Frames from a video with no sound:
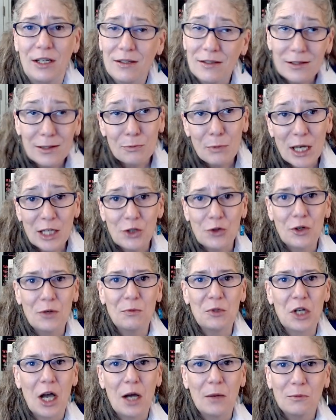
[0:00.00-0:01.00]
it's my dream
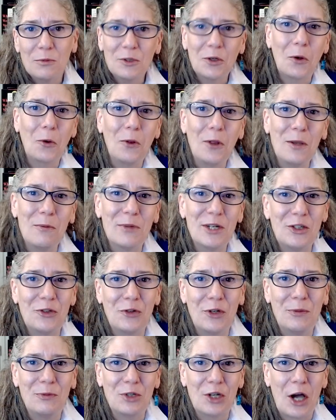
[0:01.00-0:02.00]
job, totally my
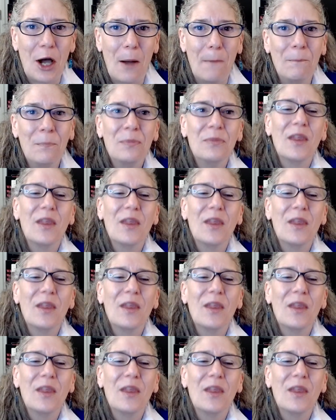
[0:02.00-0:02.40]
dream job.